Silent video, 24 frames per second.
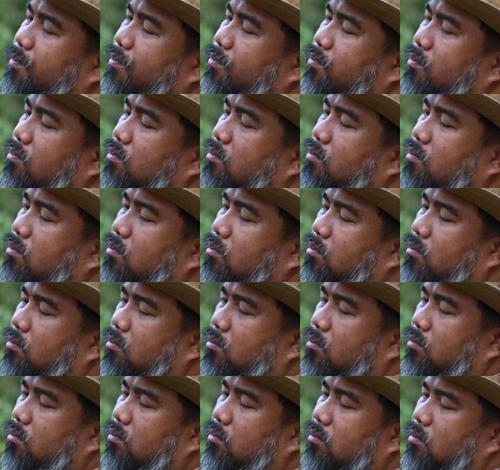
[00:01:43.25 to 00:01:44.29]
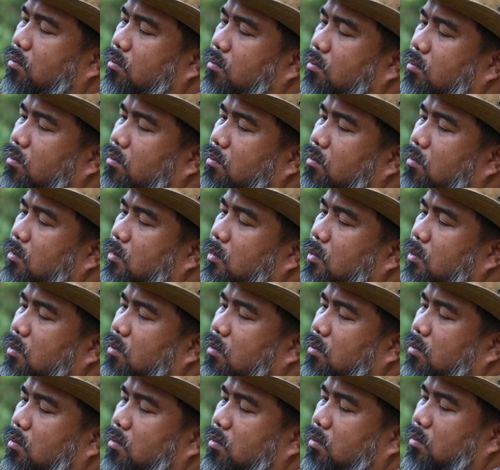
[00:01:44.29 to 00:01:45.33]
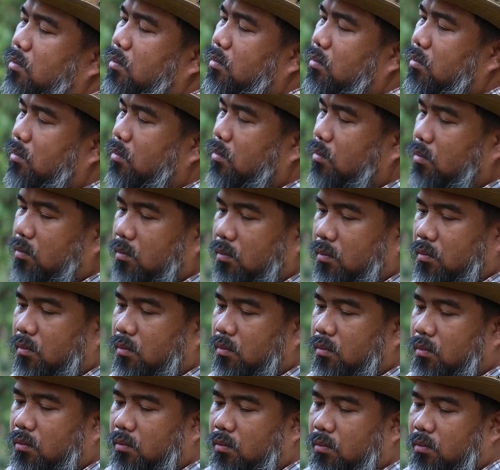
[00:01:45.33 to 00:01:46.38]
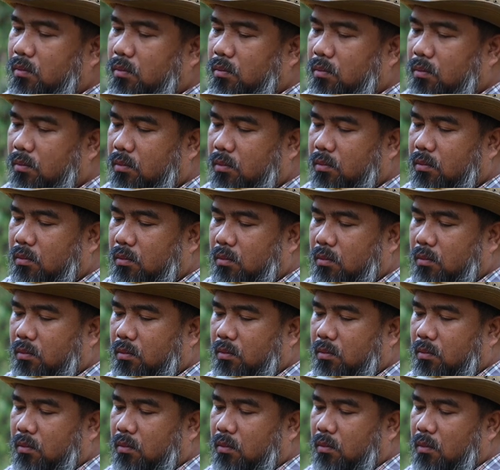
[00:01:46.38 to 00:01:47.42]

Nobody speaks.